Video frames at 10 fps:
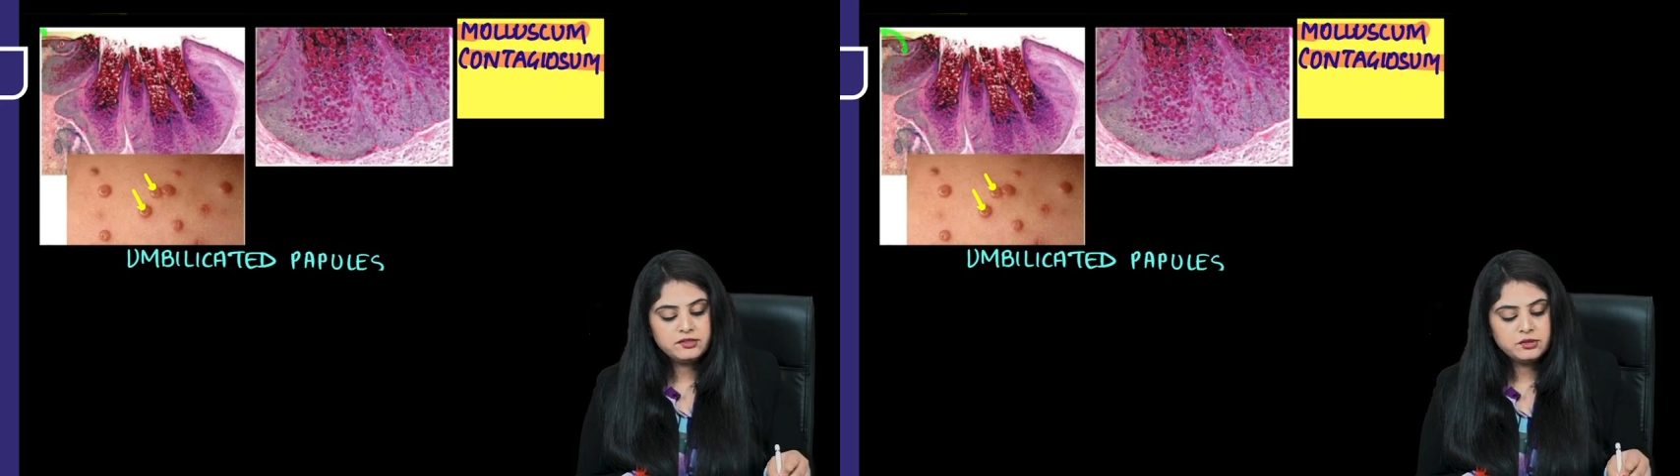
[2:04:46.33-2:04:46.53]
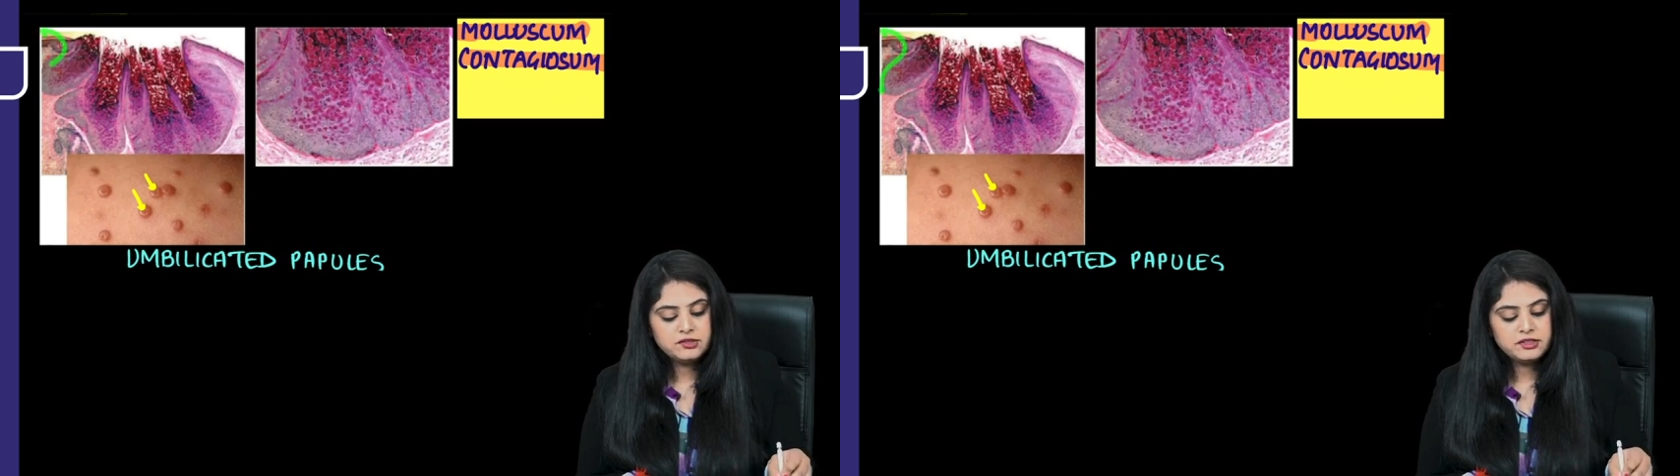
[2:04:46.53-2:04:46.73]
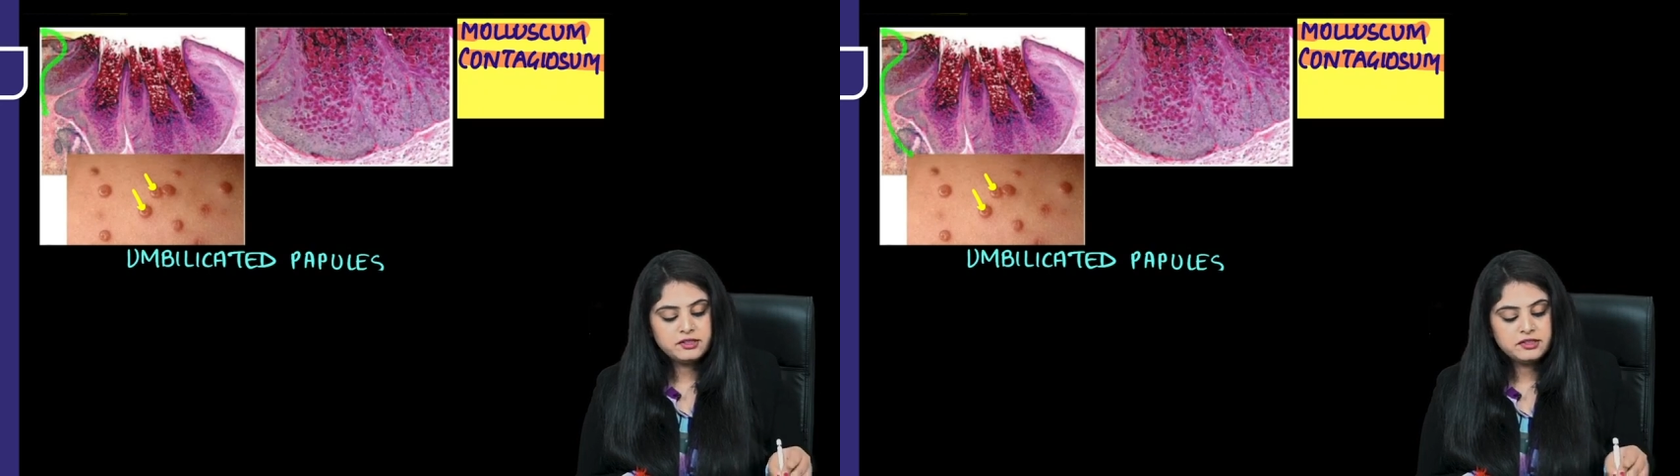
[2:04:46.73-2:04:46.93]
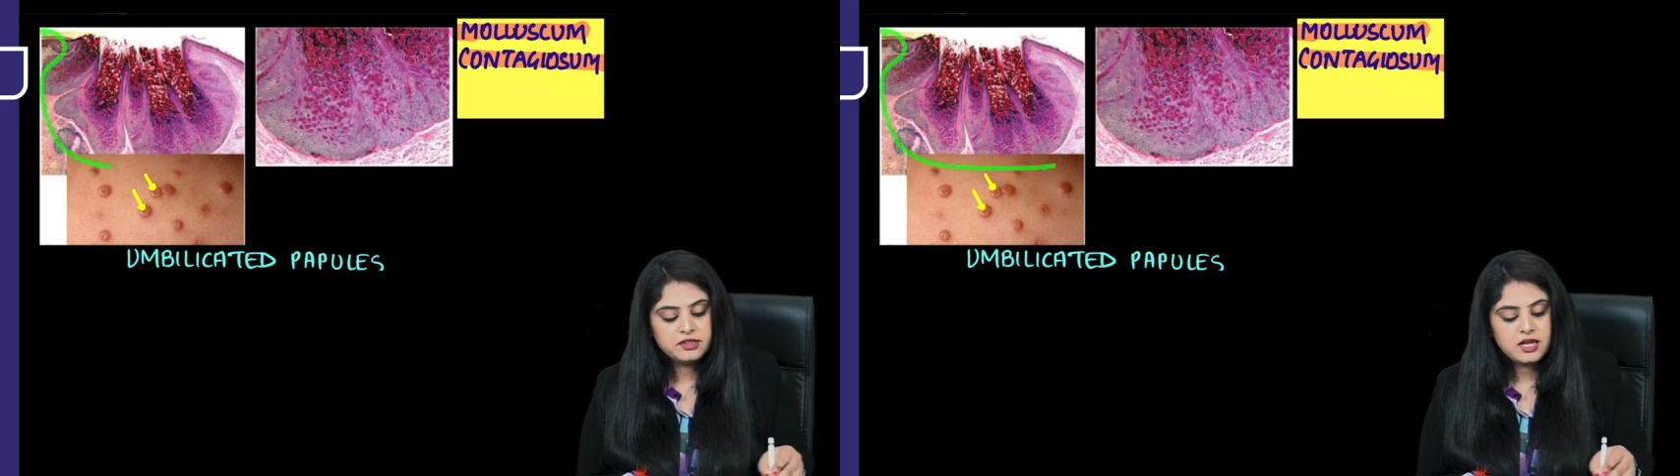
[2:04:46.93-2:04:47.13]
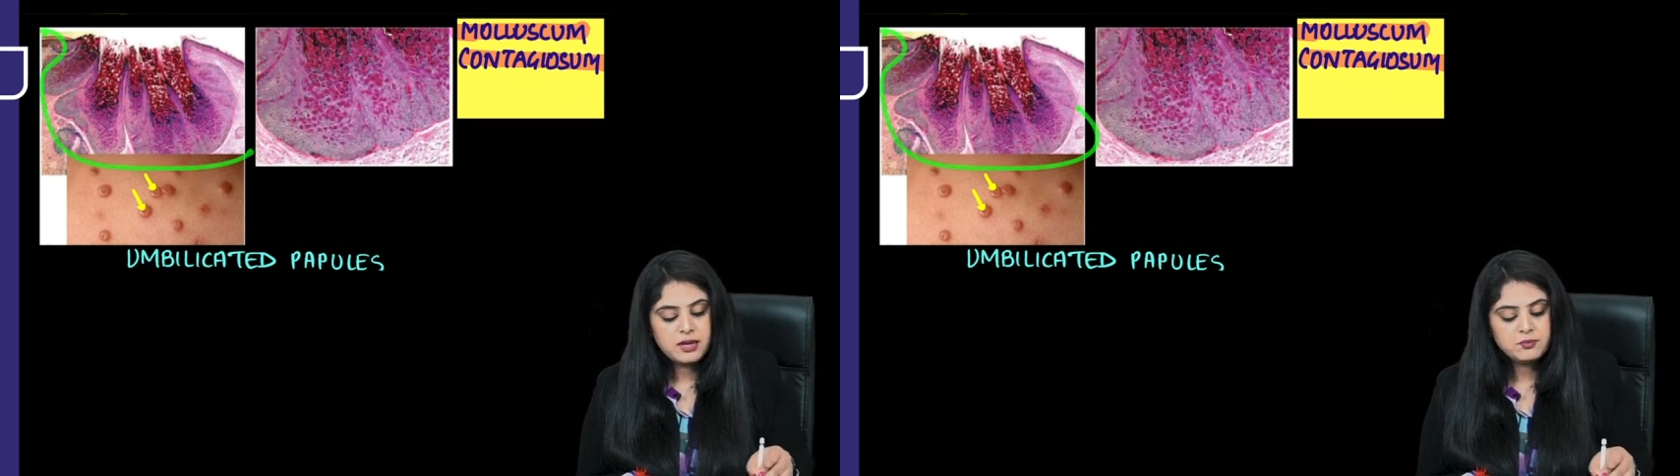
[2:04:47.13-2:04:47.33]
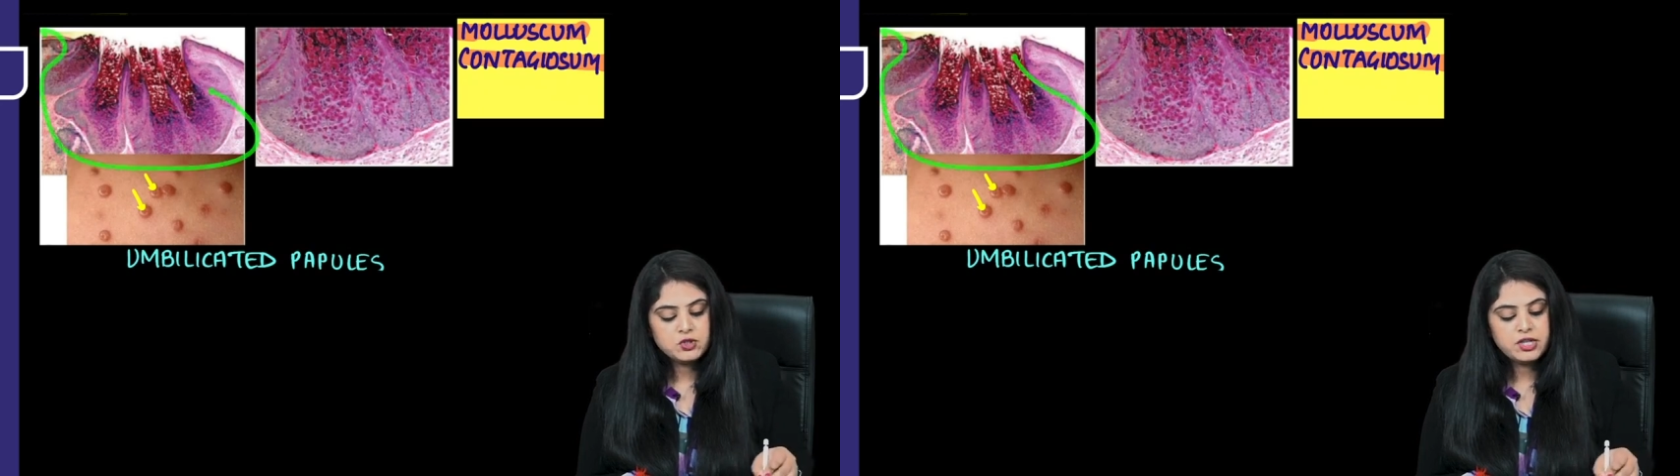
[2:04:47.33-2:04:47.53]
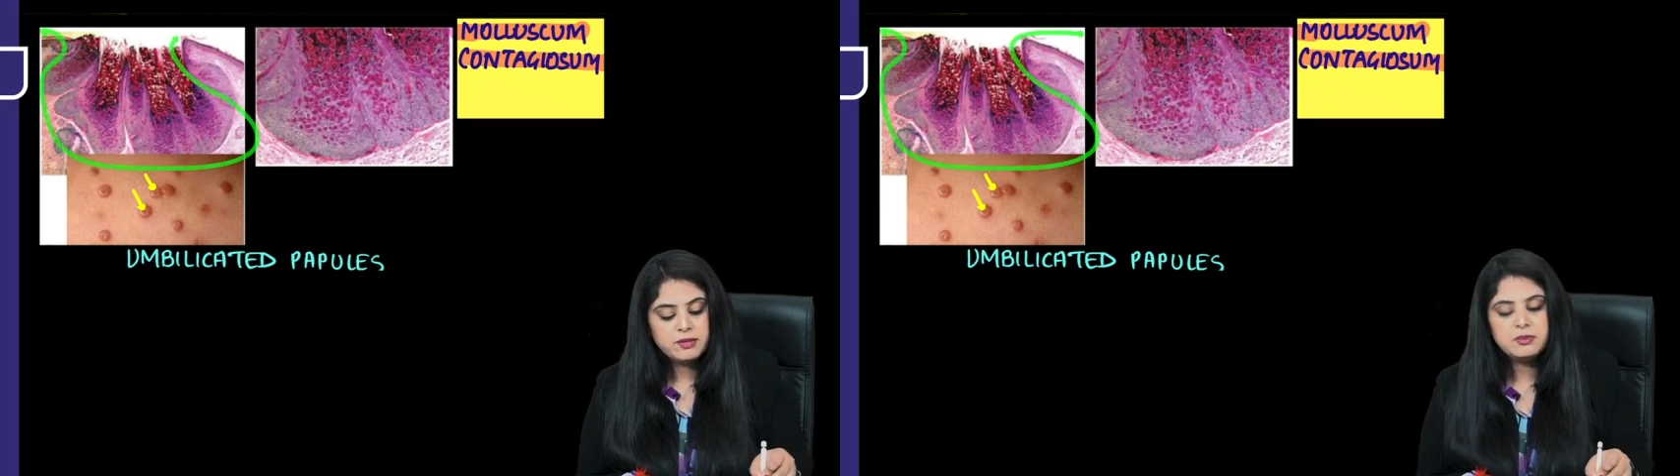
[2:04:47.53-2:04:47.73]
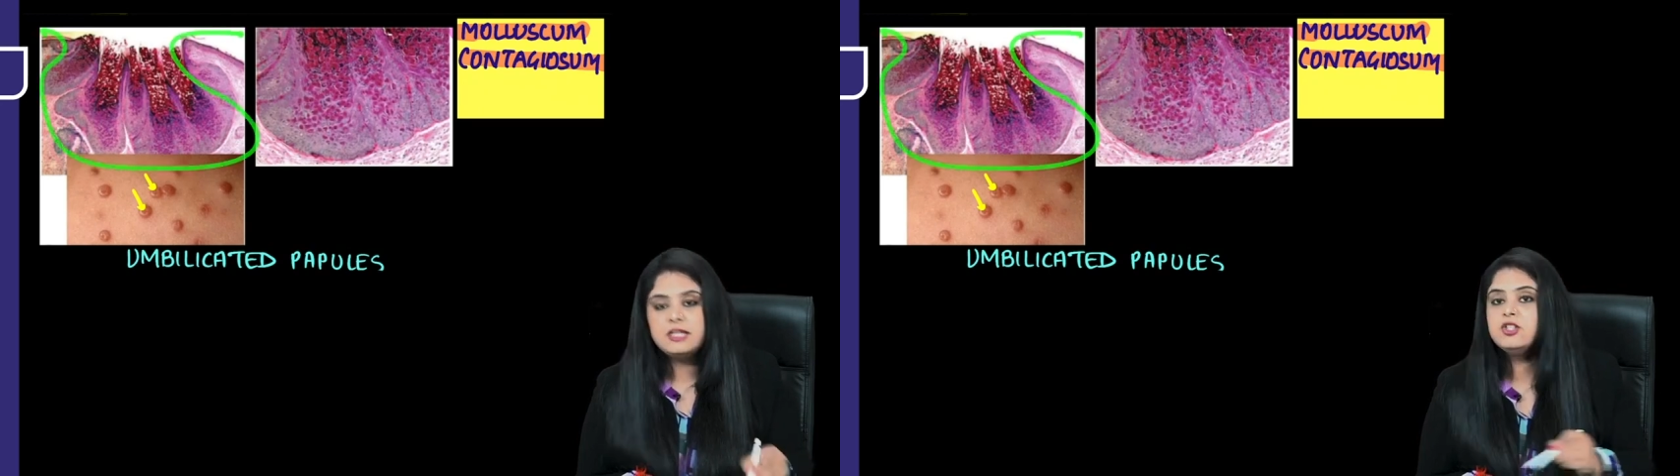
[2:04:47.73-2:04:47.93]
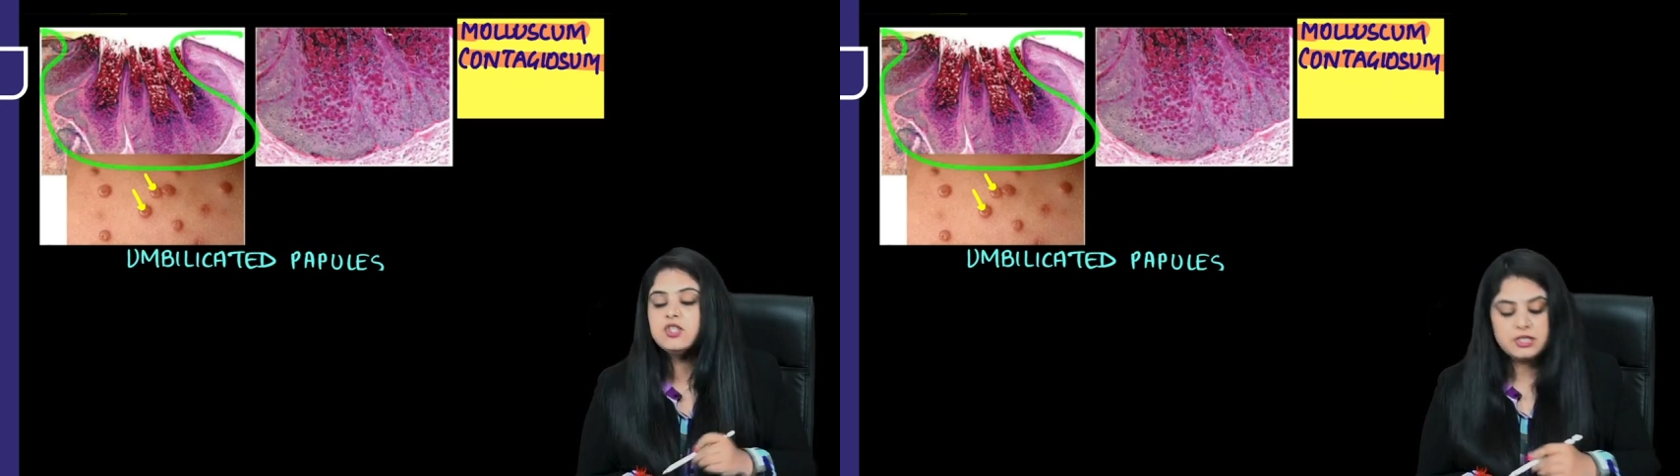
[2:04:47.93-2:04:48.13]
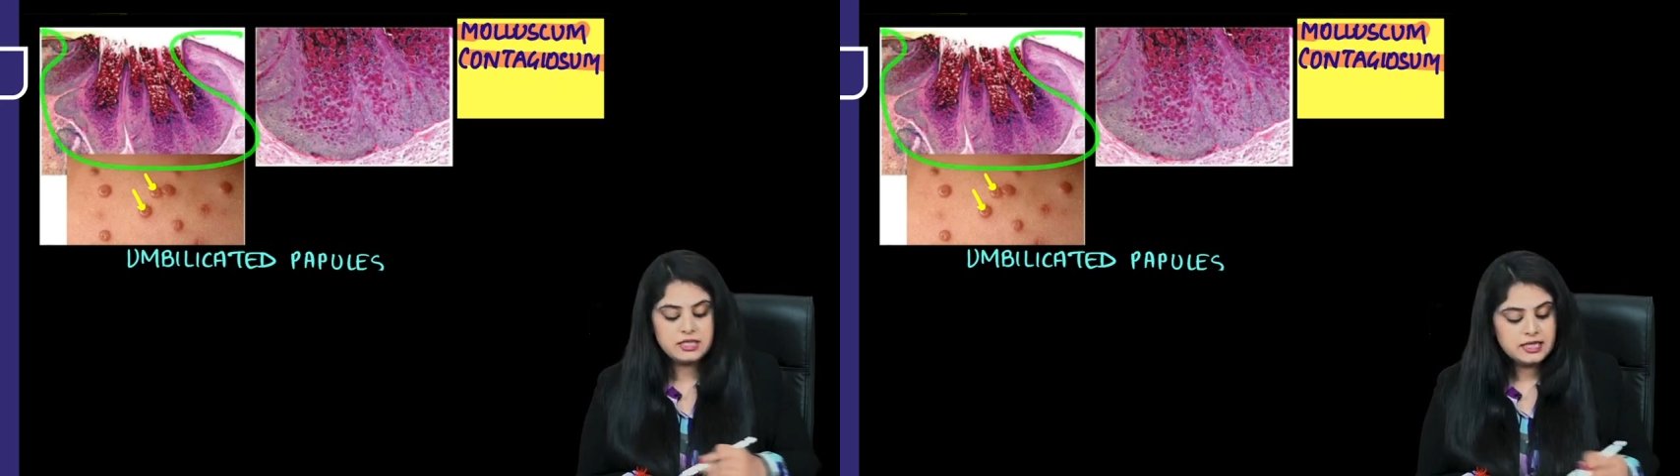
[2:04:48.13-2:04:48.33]
You're seeing a cup-shaped
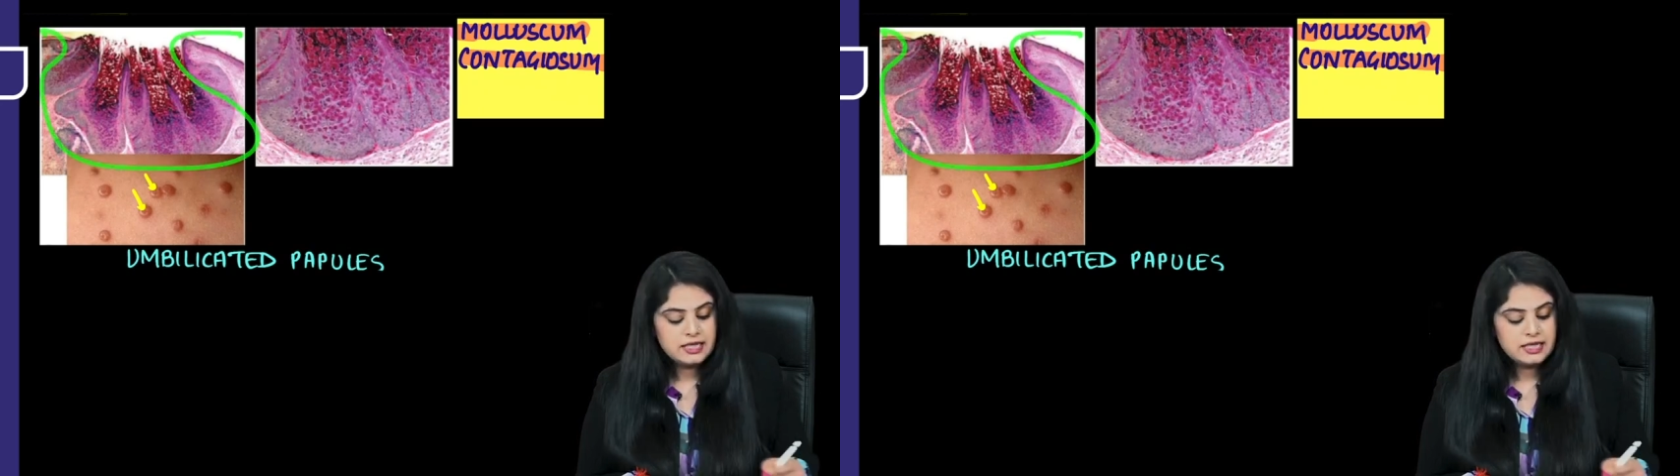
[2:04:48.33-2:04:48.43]
lesion.